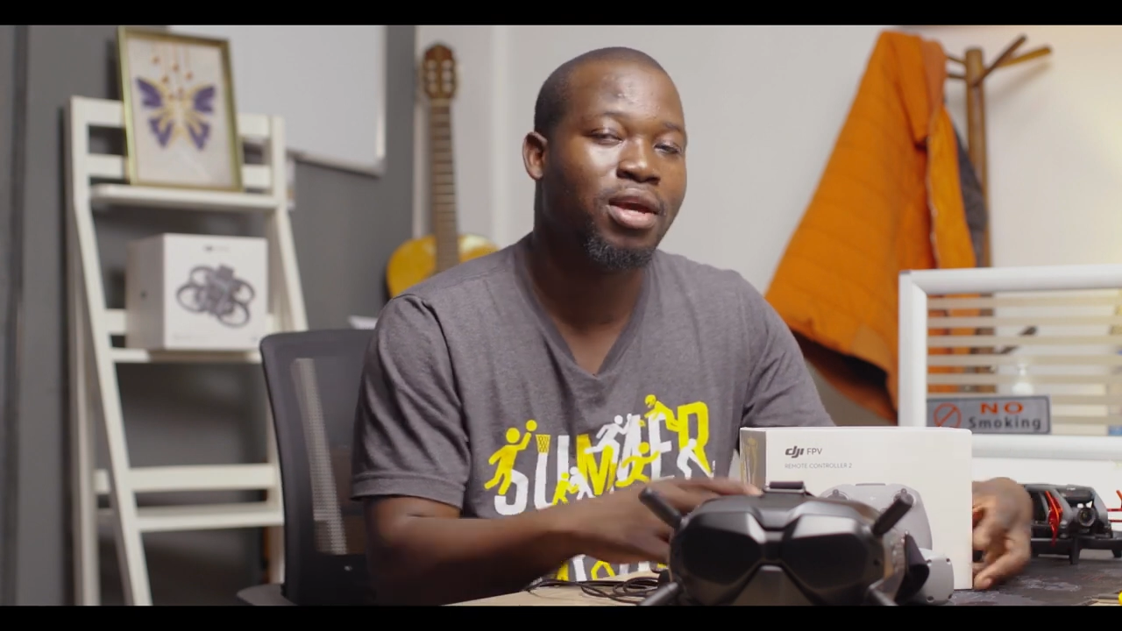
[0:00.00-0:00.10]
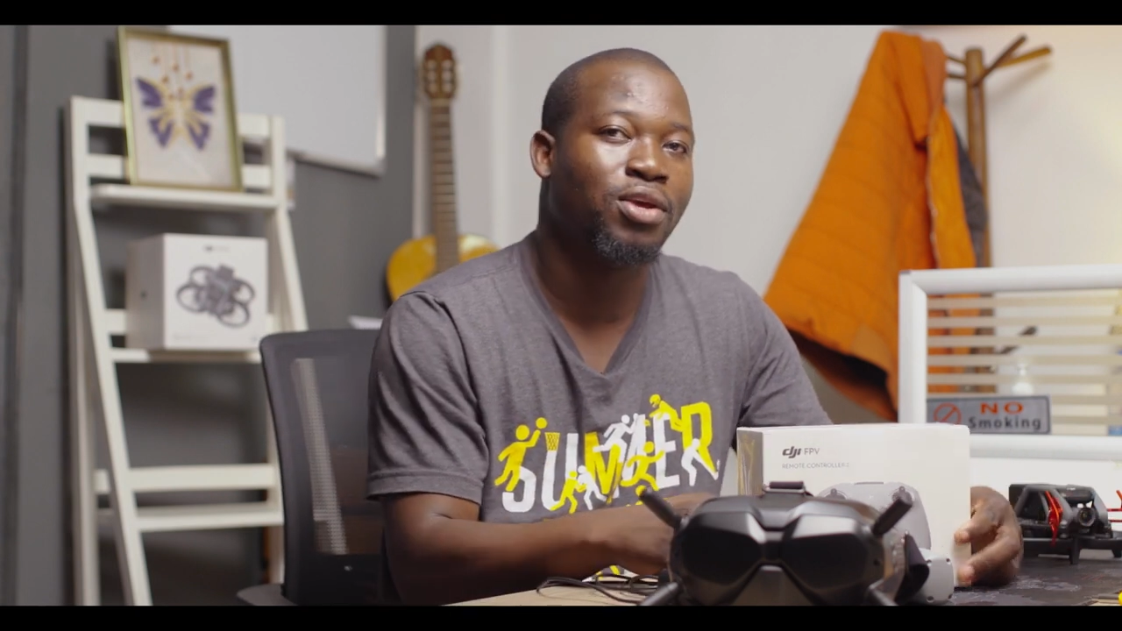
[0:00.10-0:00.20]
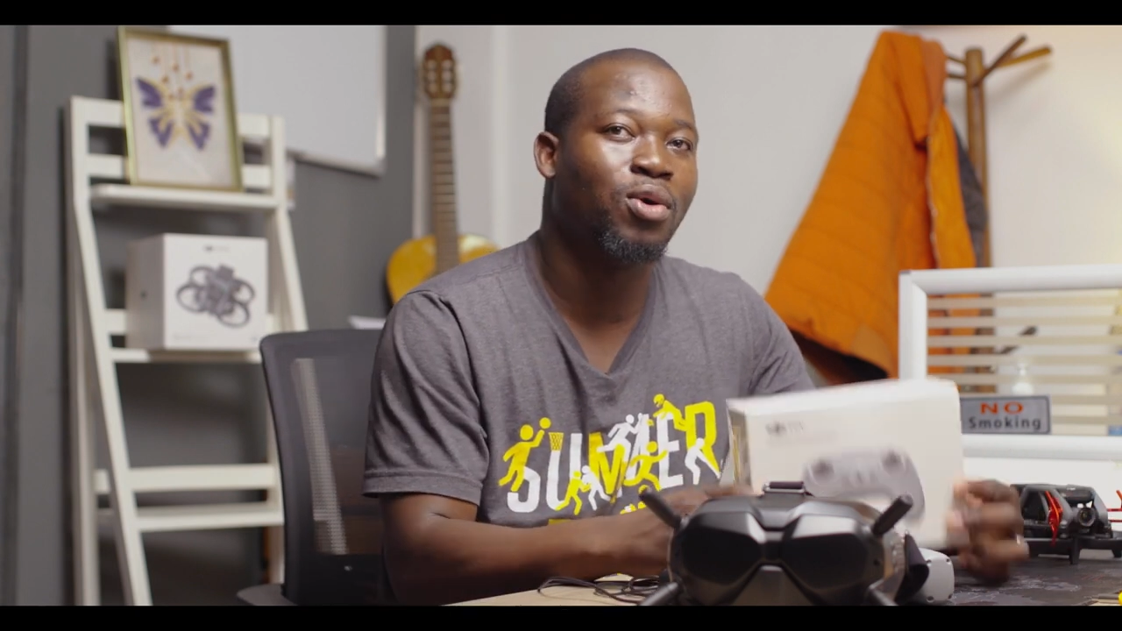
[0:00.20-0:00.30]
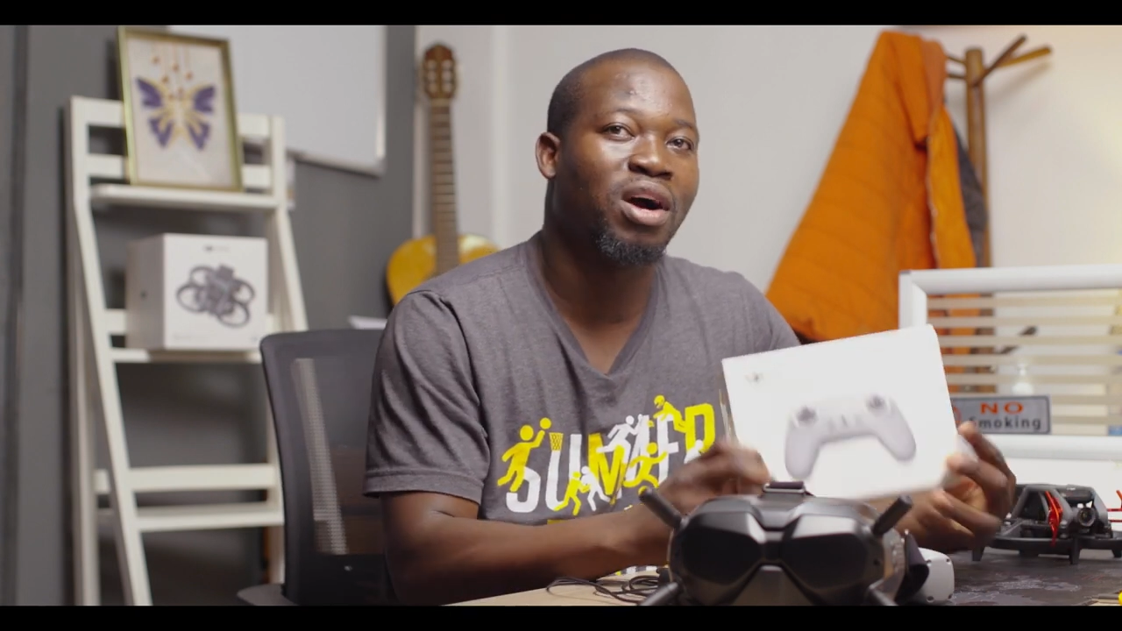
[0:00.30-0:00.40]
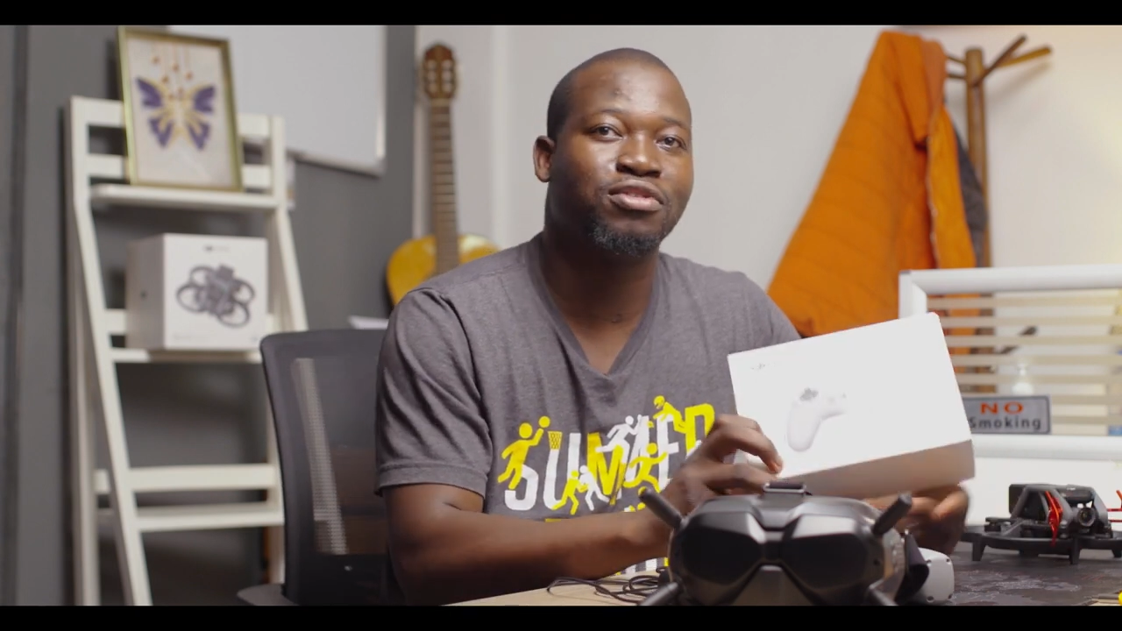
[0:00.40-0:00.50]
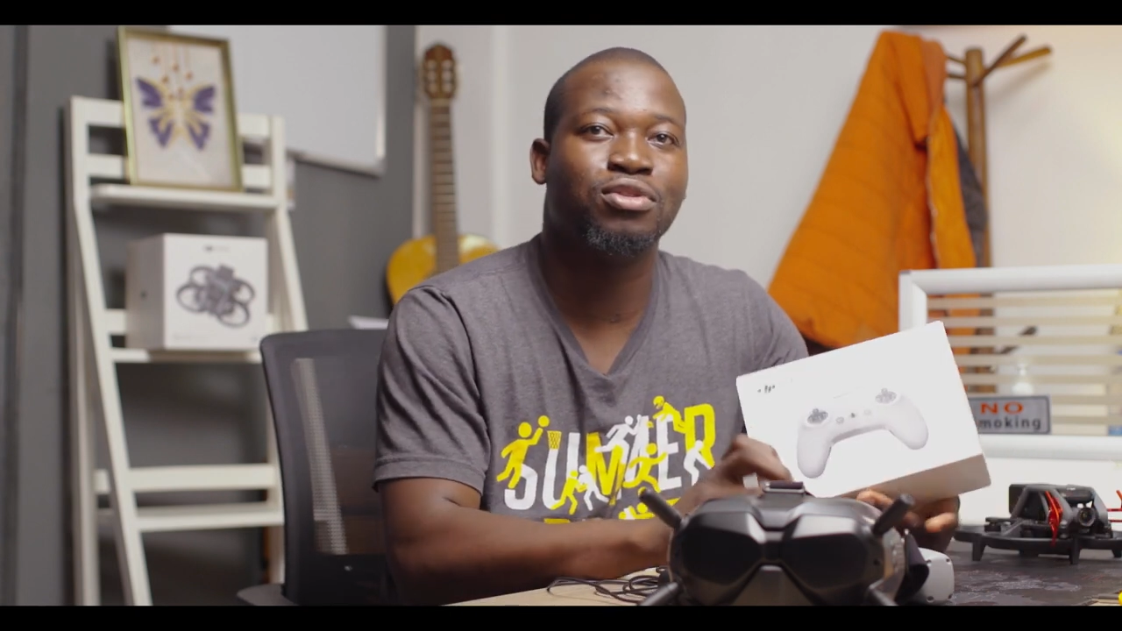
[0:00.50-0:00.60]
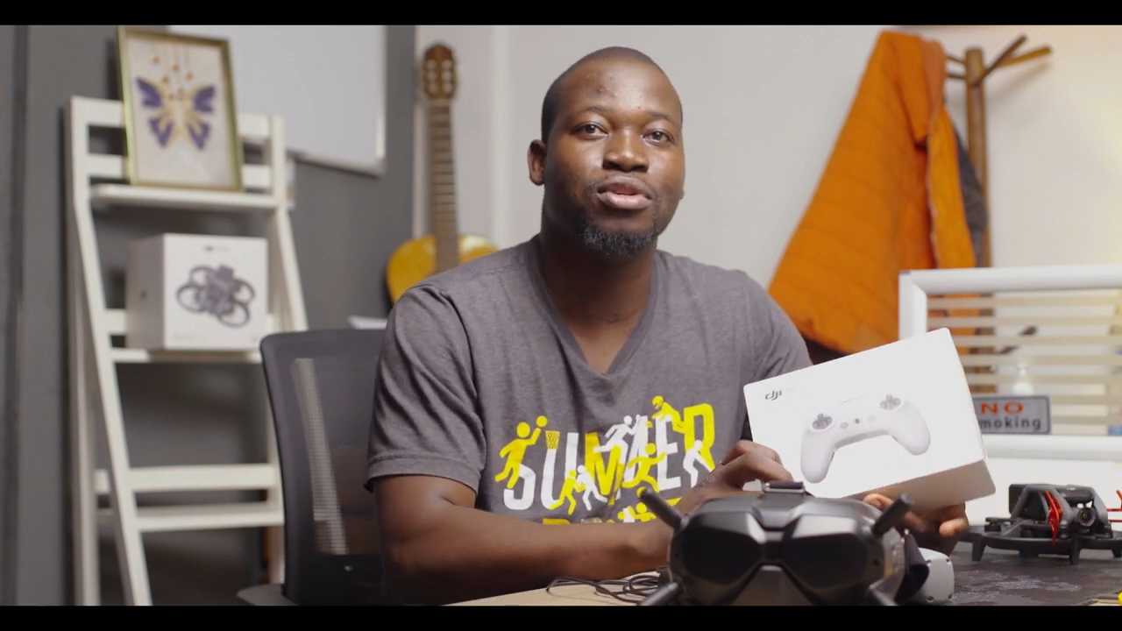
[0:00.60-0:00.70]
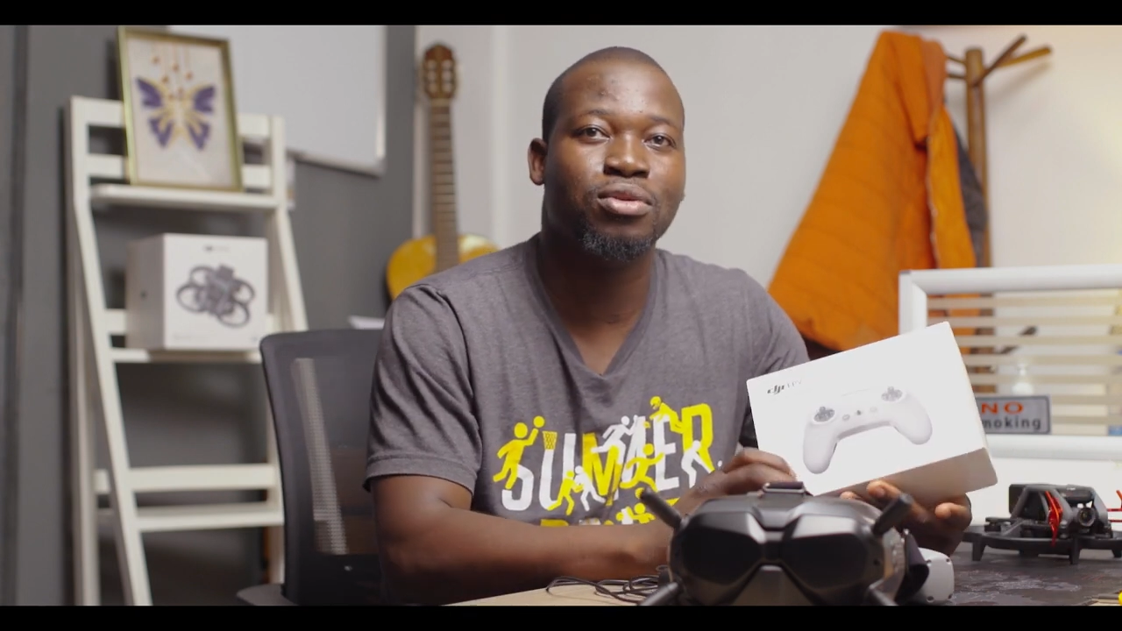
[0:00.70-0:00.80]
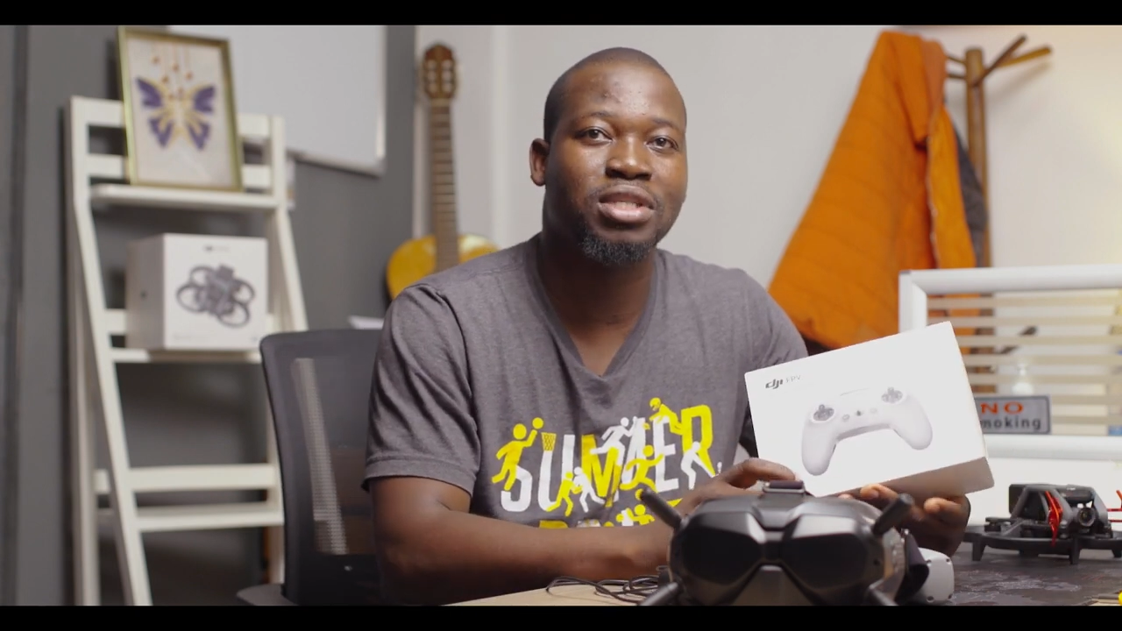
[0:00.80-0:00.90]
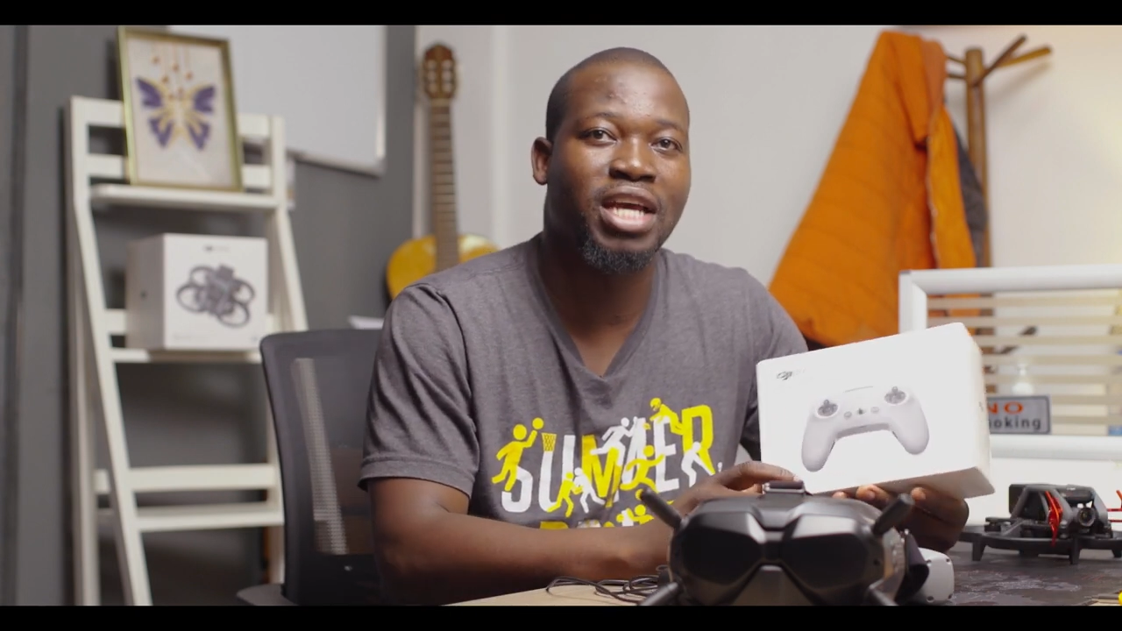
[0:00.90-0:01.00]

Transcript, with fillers: you have to use